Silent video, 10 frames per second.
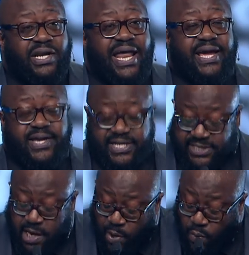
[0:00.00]
like is
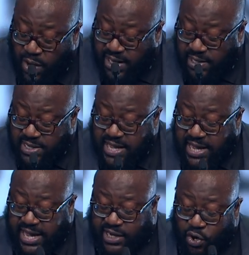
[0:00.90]
number one,
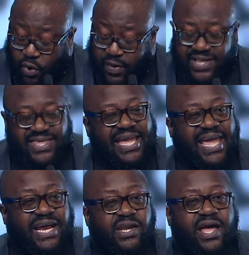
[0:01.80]
ignoring the,
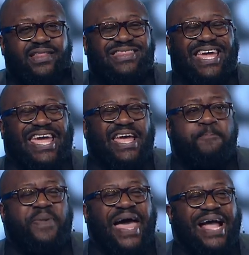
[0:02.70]
the
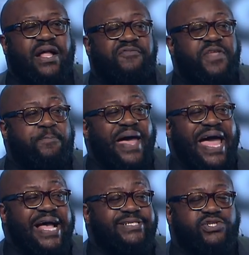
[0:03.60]
impact of the
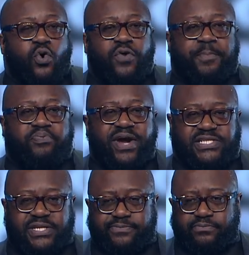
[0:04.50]
past on the present.